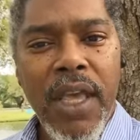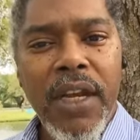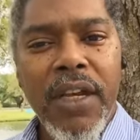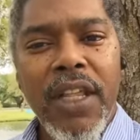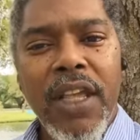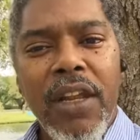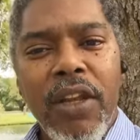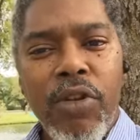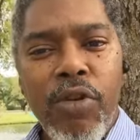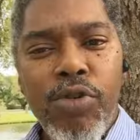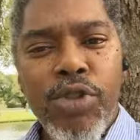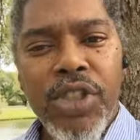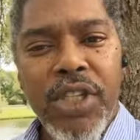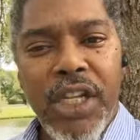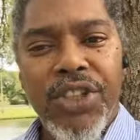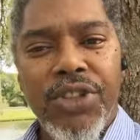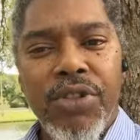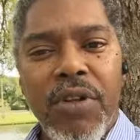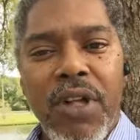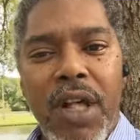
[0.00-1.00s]
The illusion
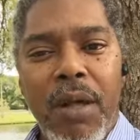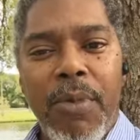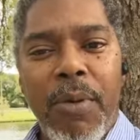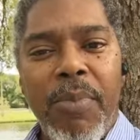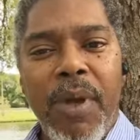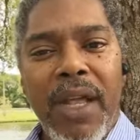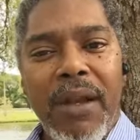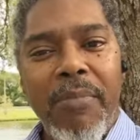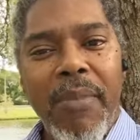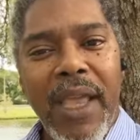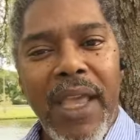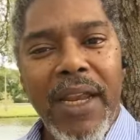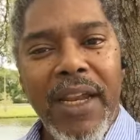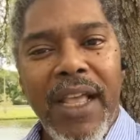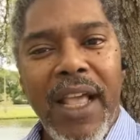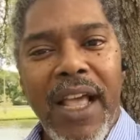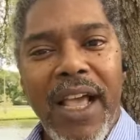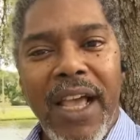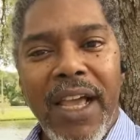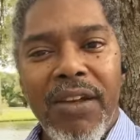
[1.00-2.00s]
that shall come upon
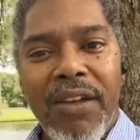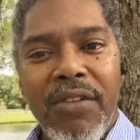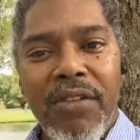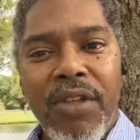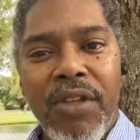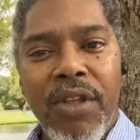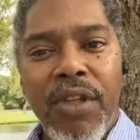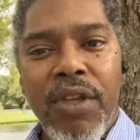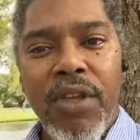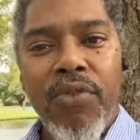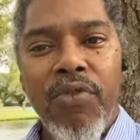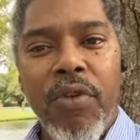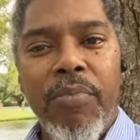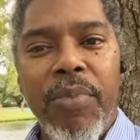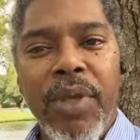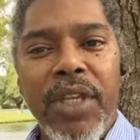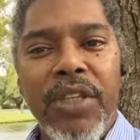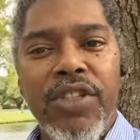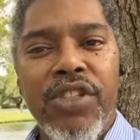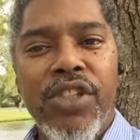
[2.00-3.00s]
mankind will
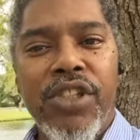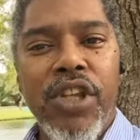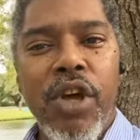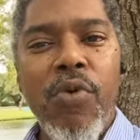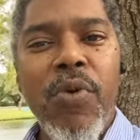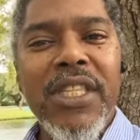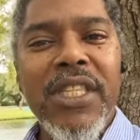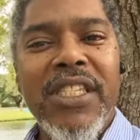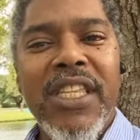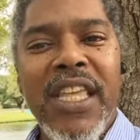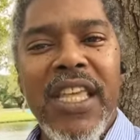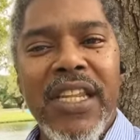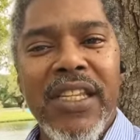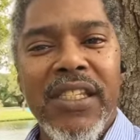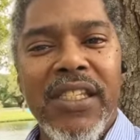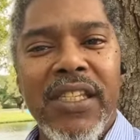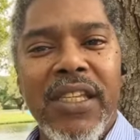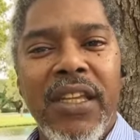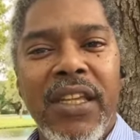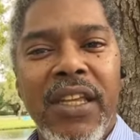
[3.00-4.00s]
be so
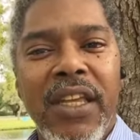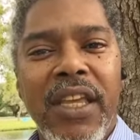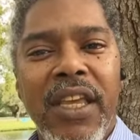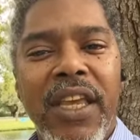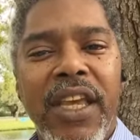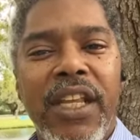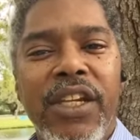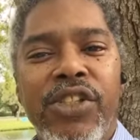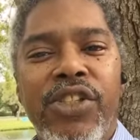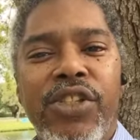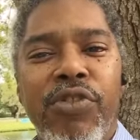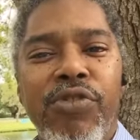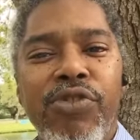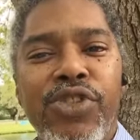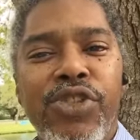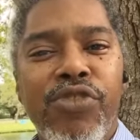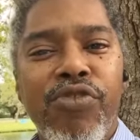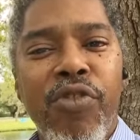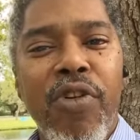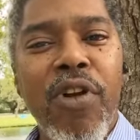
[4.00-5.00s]
intense and so
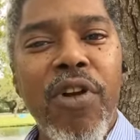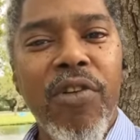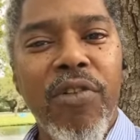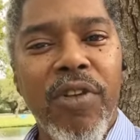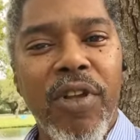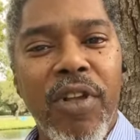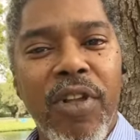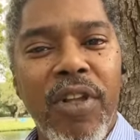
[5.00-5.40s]
strong